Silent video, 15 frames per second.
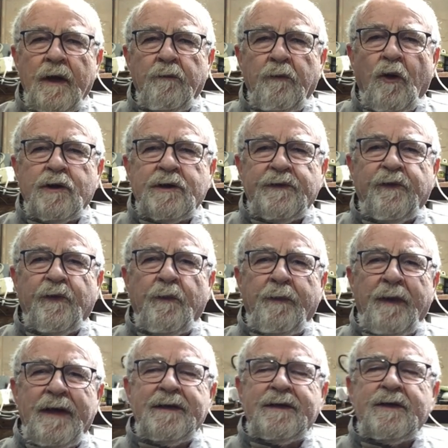box
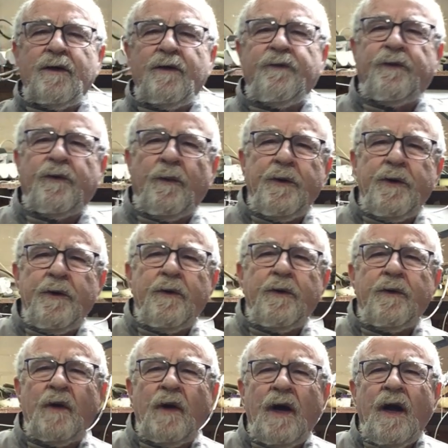from bandsaw from
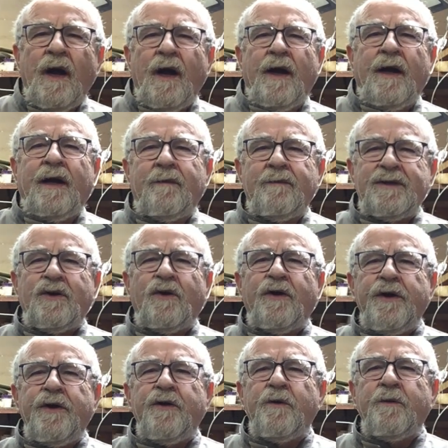you, and I'm
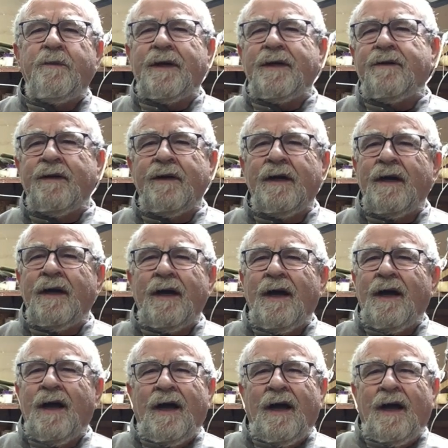sorry you, but
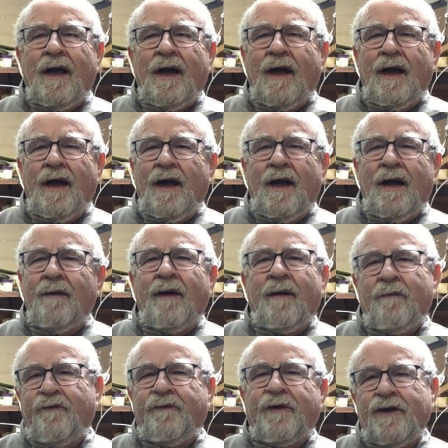
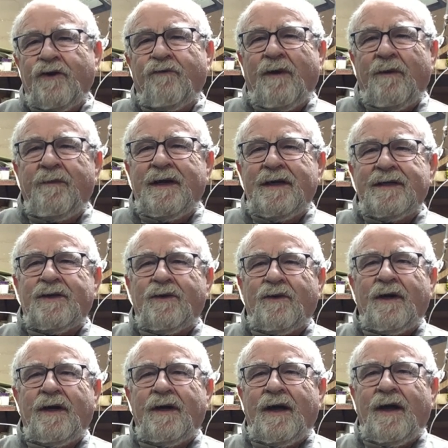I'm afraid of my
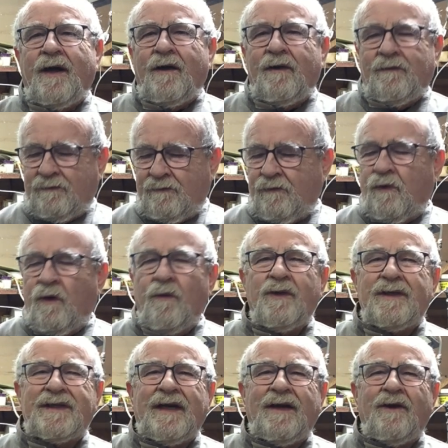bandsaw, and I
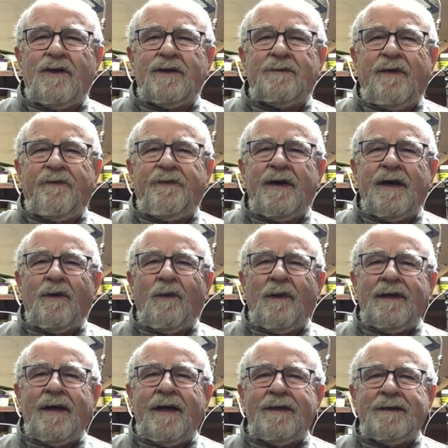almost lost my finger
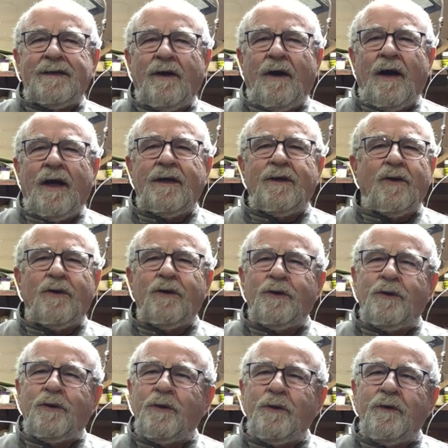one day, so I
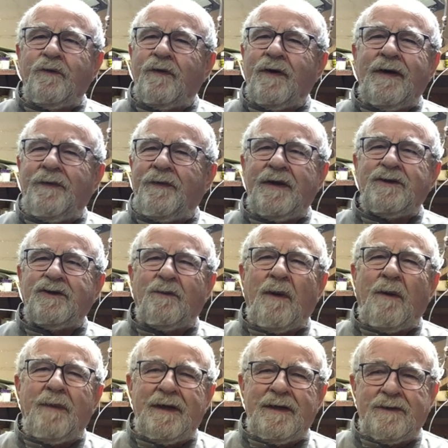don't do funny things on
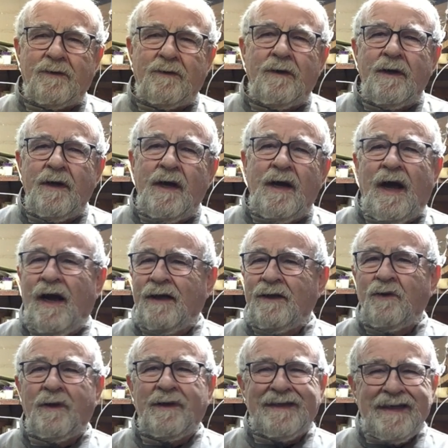my bandsaw. I
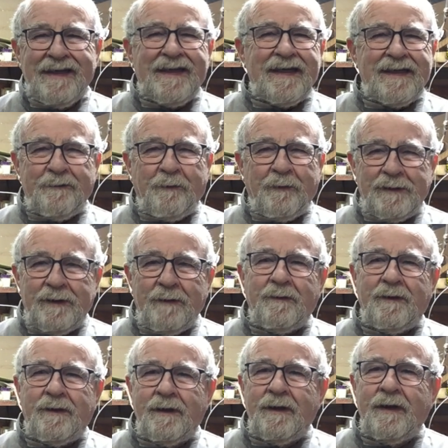do as little as
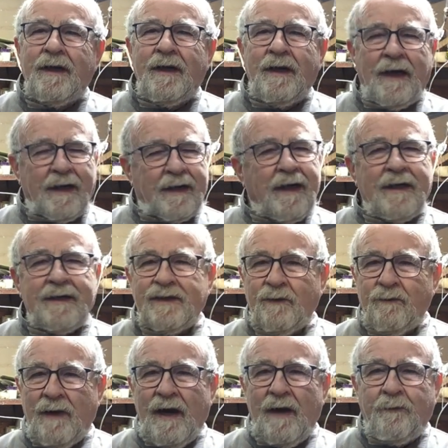possible. I cut,
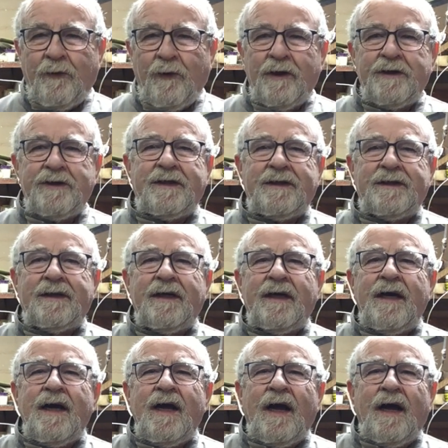so my apologies.
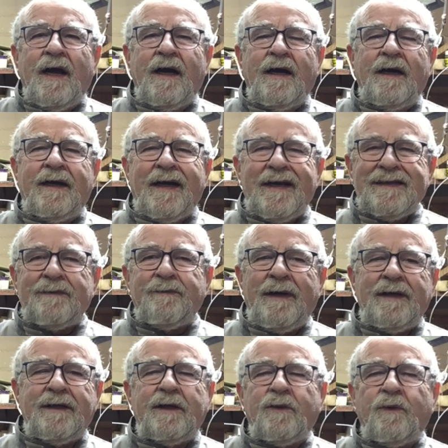Last
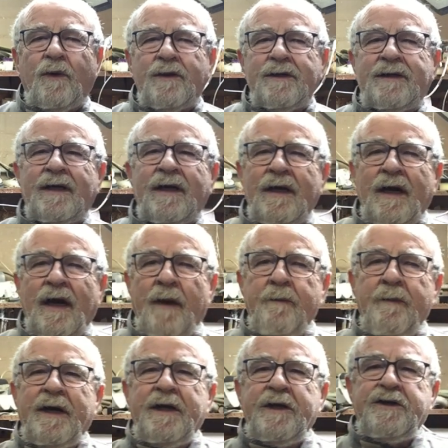month it was a
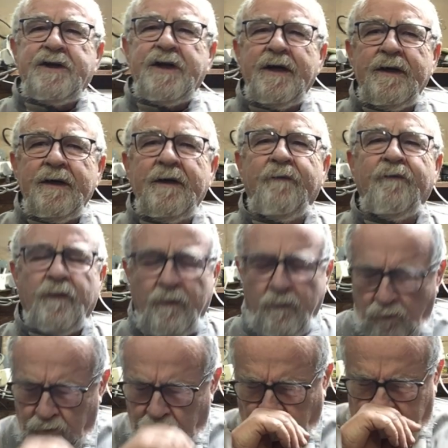miniature,
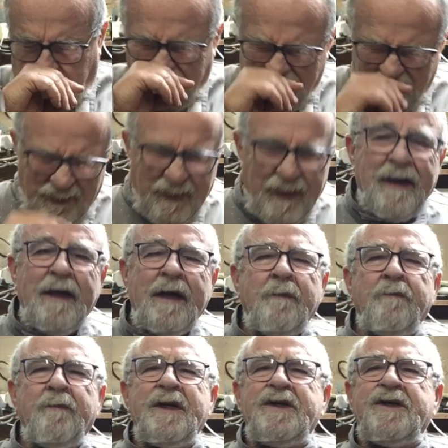sorry,
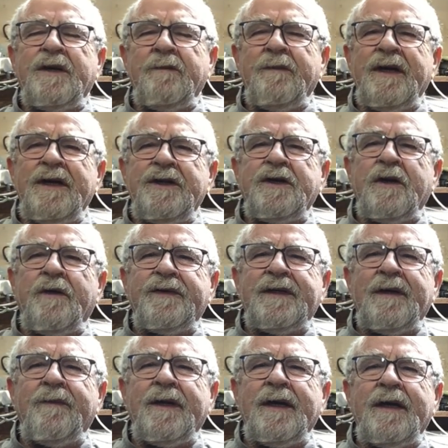miniature of
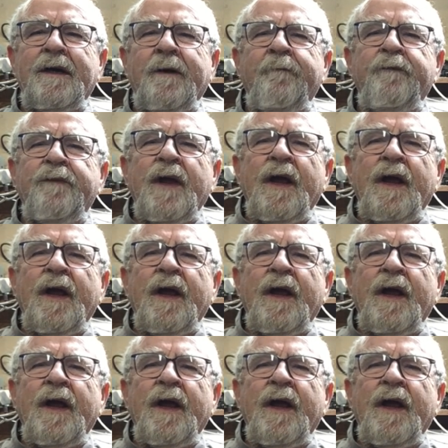something,